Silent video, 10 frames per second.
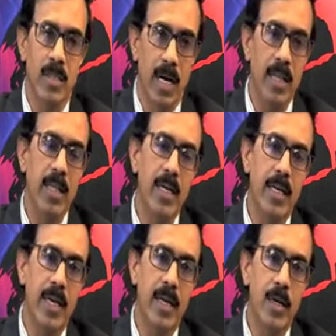Suddenly
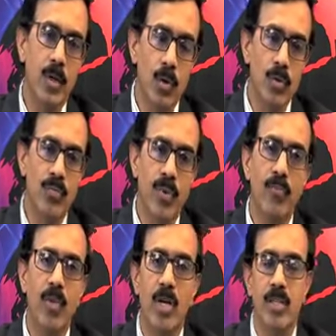it can use
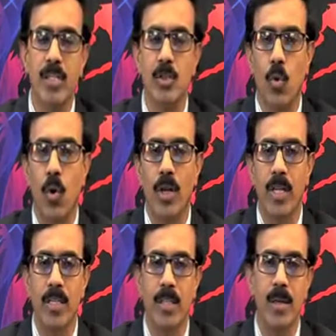5th or 6th
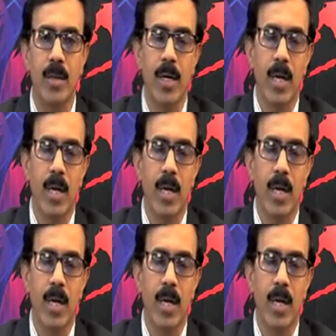coordination.